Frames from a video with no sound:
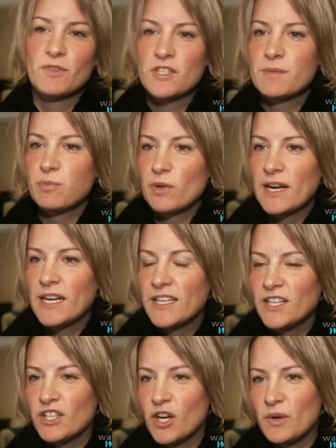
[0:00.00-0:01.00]
For
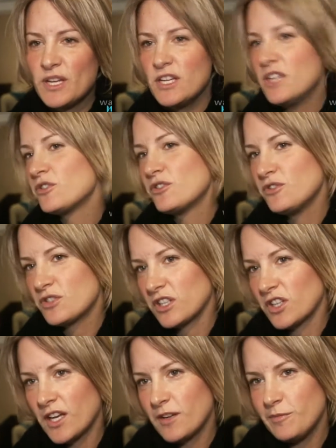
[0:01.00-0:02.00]
spring, you know, he introduced
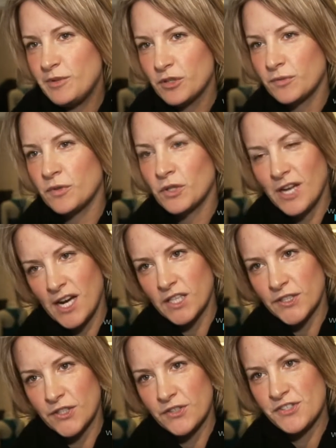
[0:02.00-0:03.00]
a lot of beautiful
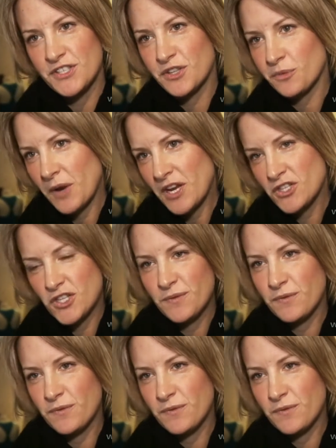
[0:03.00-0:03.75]
colors, you know, ranging